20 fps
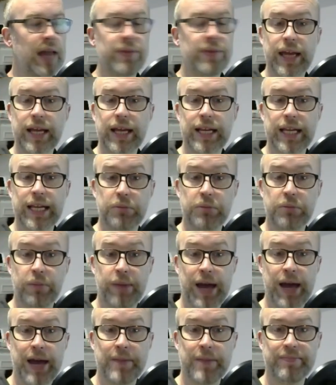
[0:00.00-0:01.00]
and then click
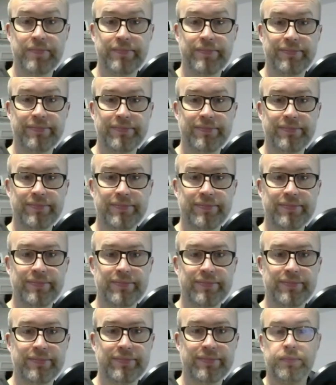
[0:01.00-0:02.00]
prepare.
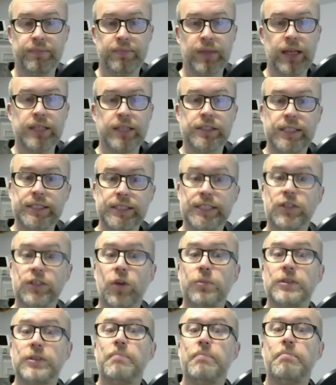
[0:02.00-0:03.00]
Since this
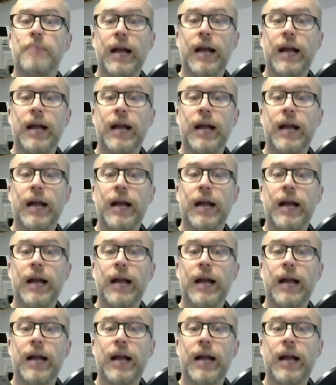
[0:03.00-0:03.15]
option